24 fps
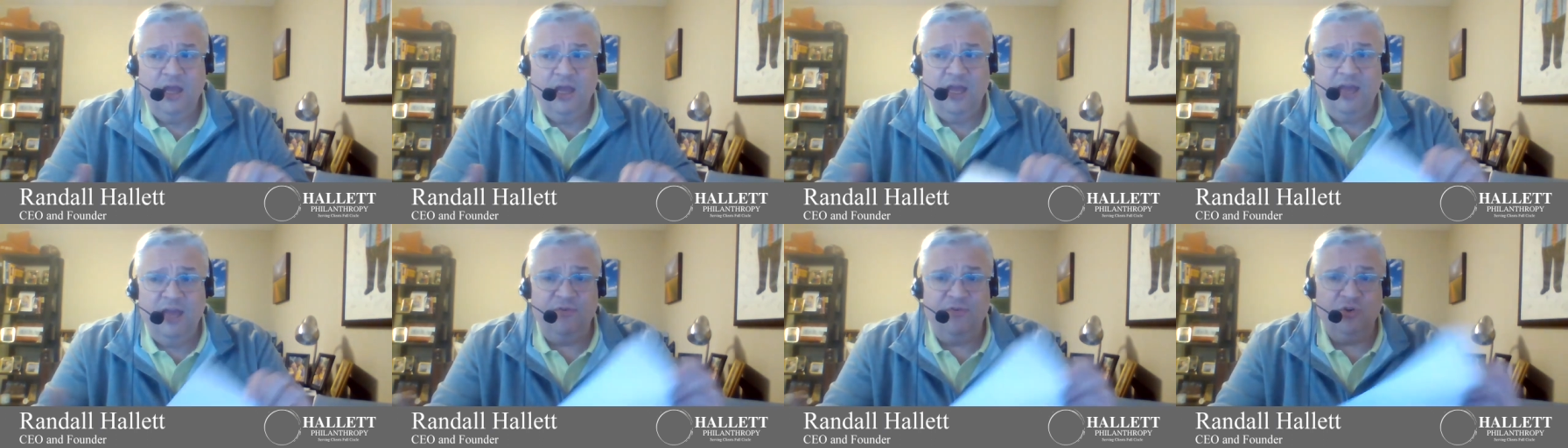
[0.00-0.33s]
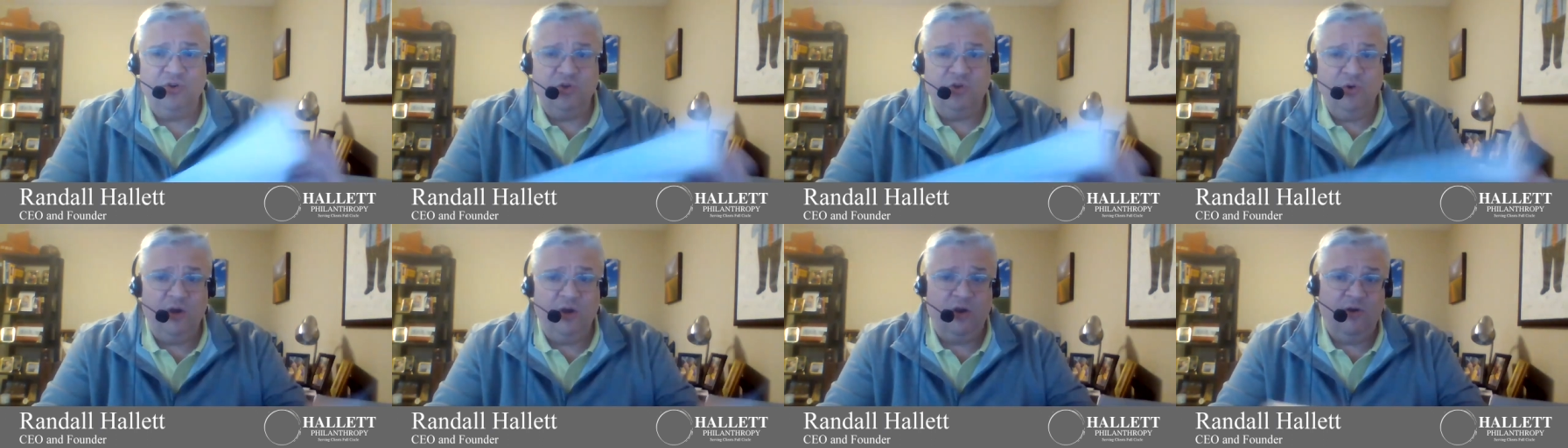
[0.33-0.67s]
if you
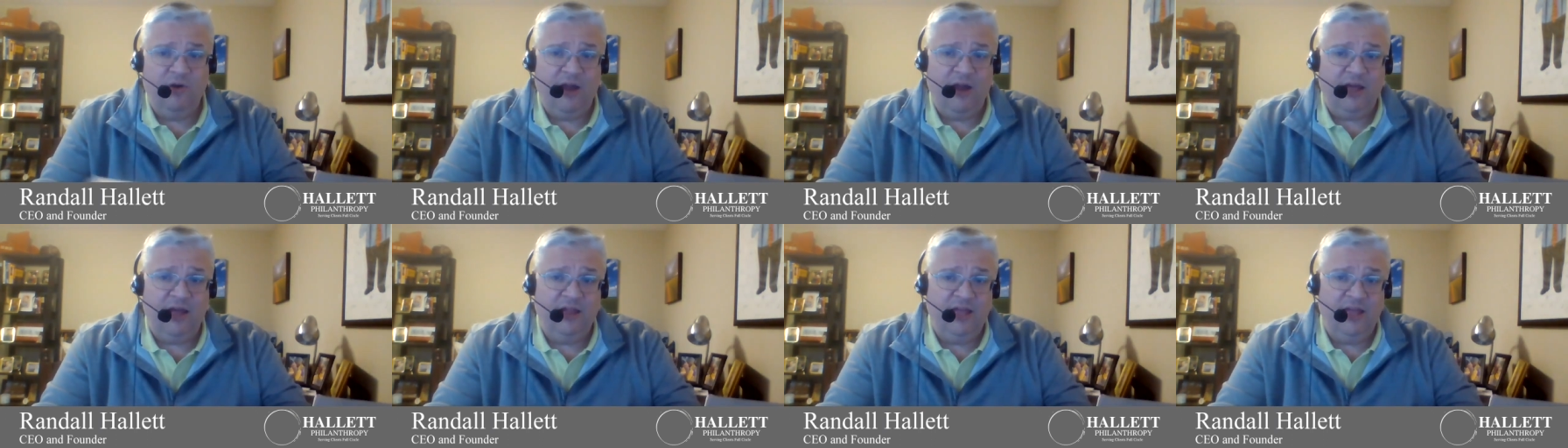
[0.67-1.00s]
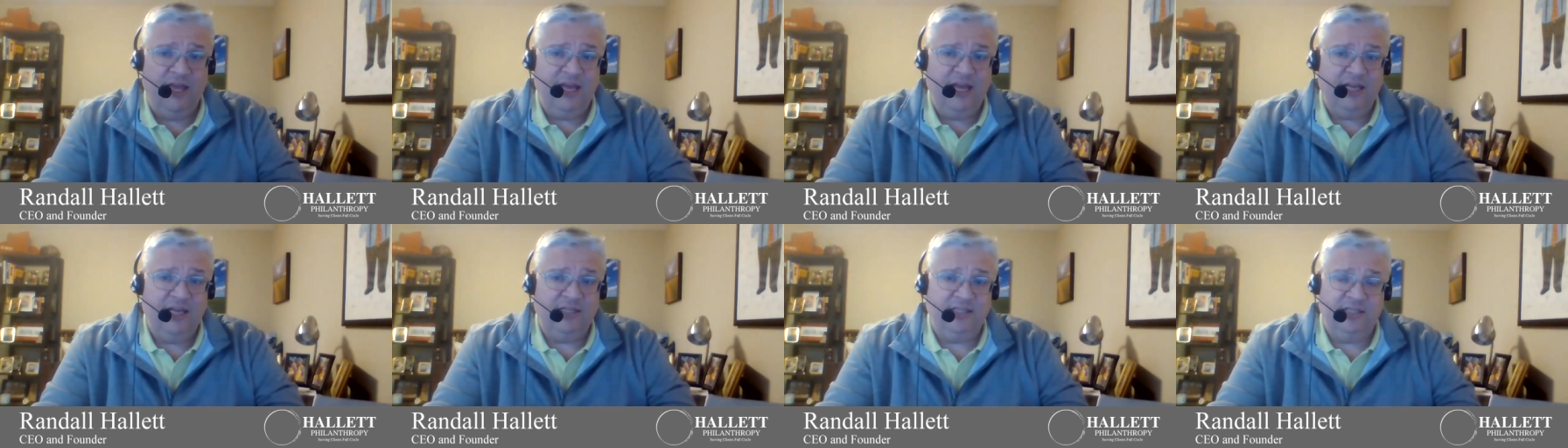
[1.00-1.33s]
do it
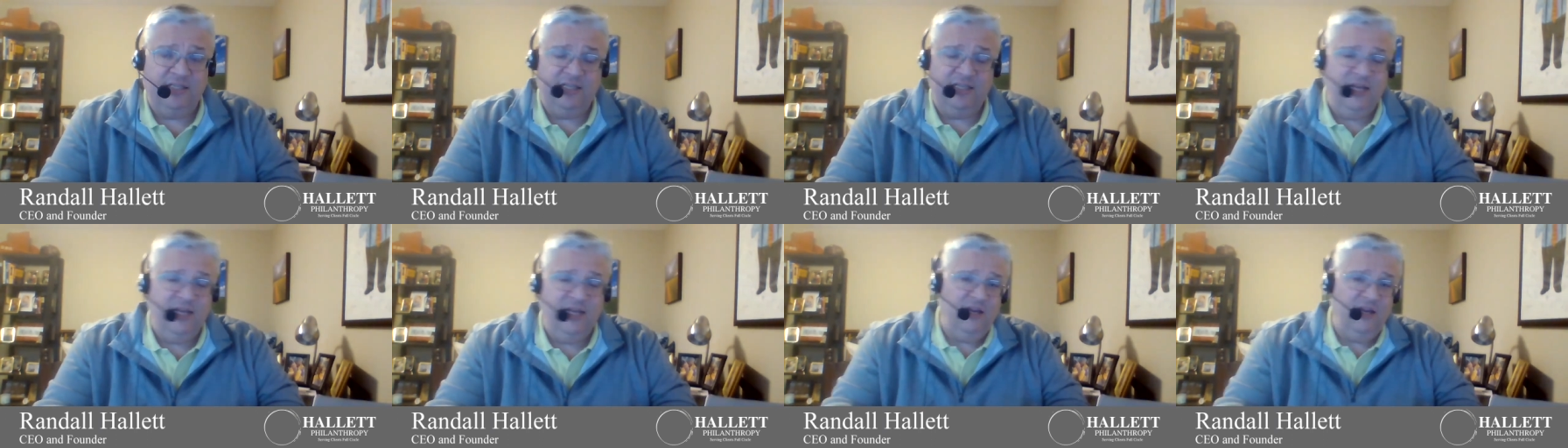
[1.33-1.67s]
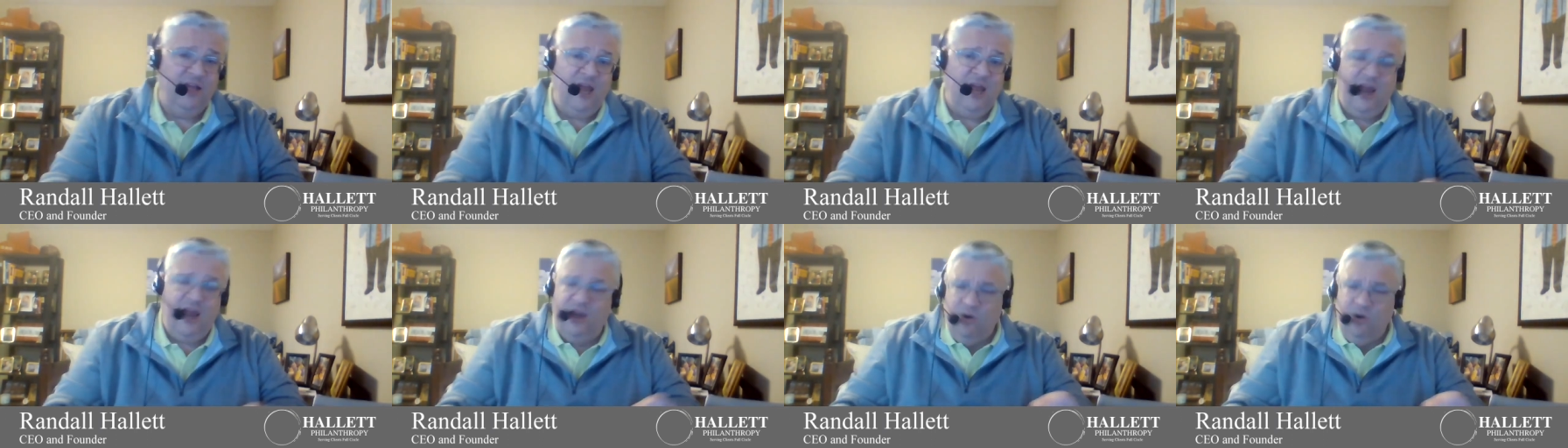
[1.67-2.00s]
correctly is that,
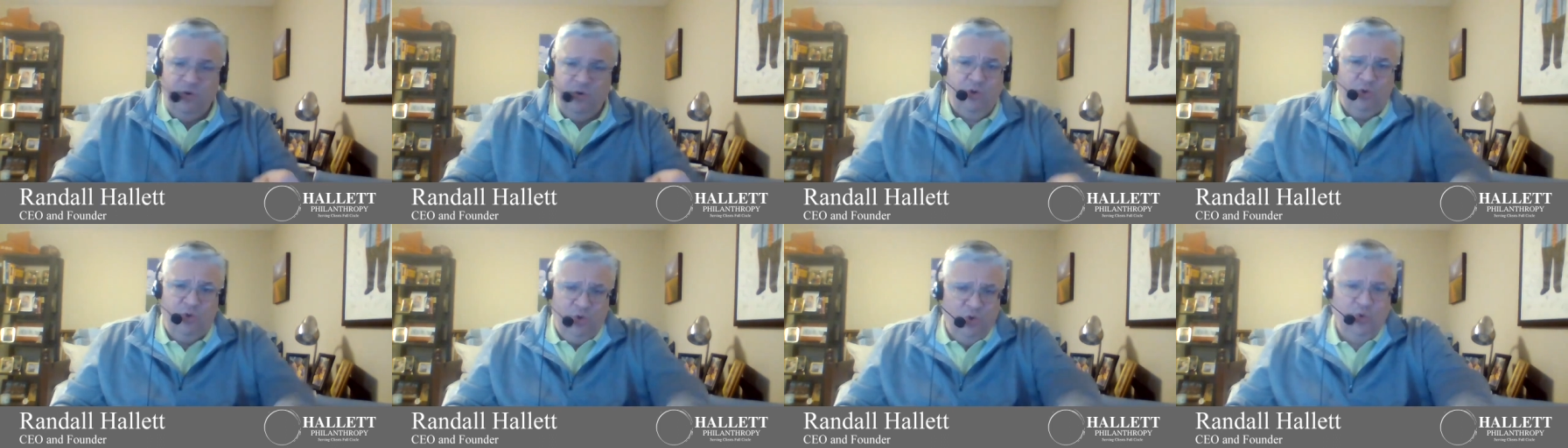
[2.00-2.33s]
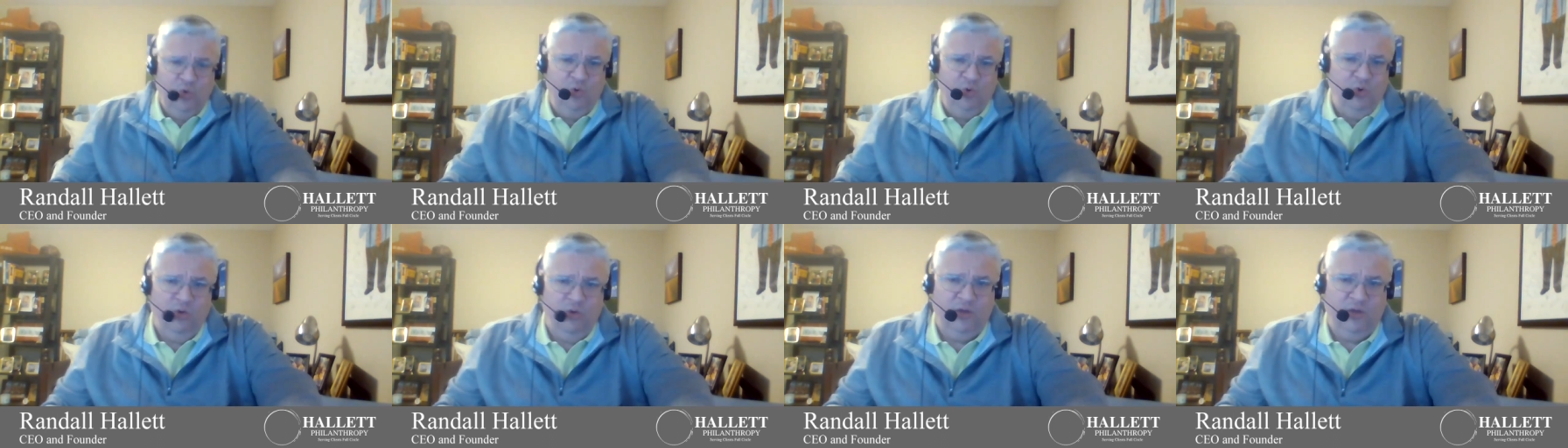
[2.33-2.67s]
and I don't know
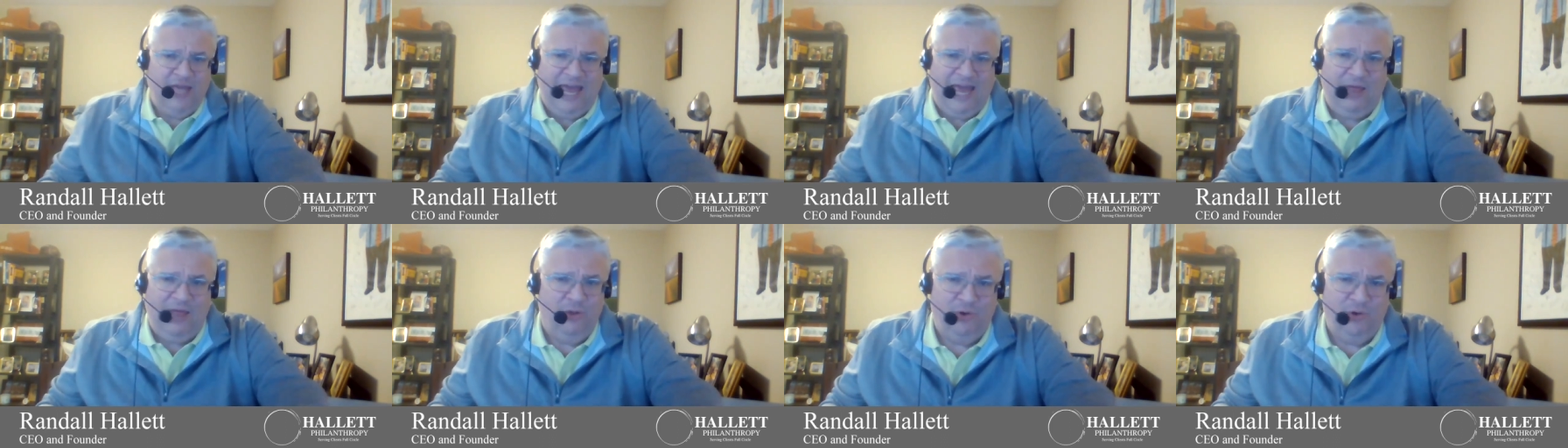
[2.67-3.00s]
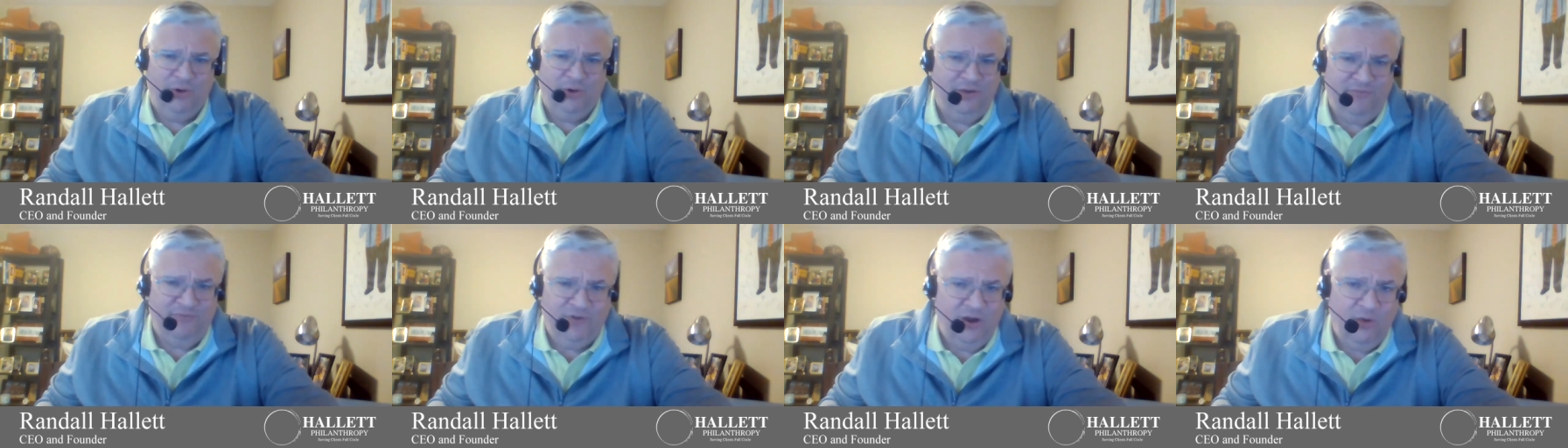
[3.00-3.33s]
Google
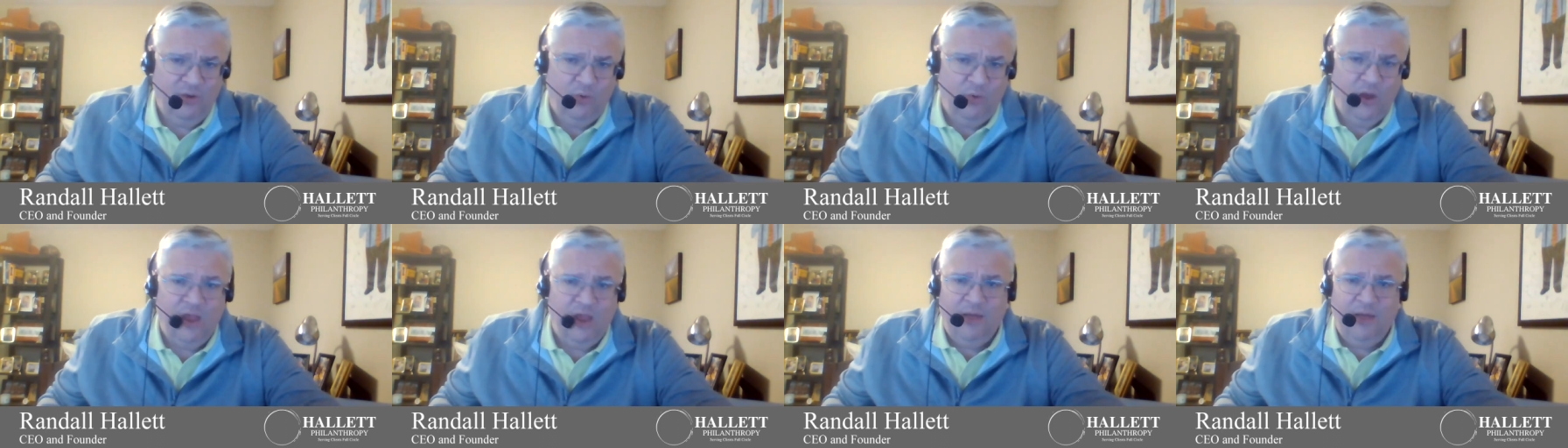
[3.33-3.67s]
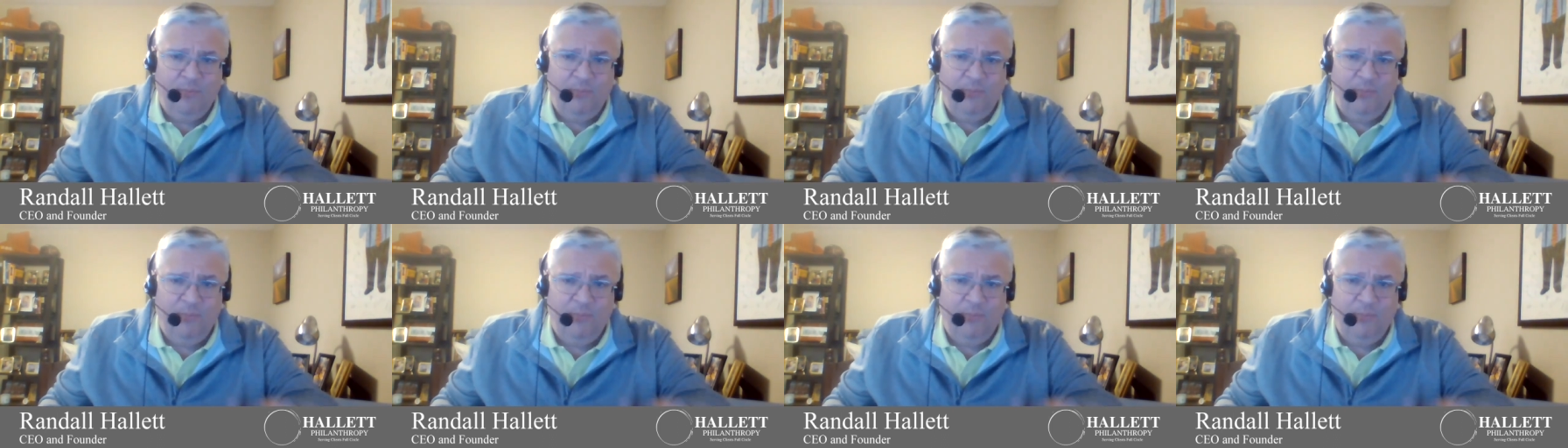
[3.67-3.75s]
calendaring very well.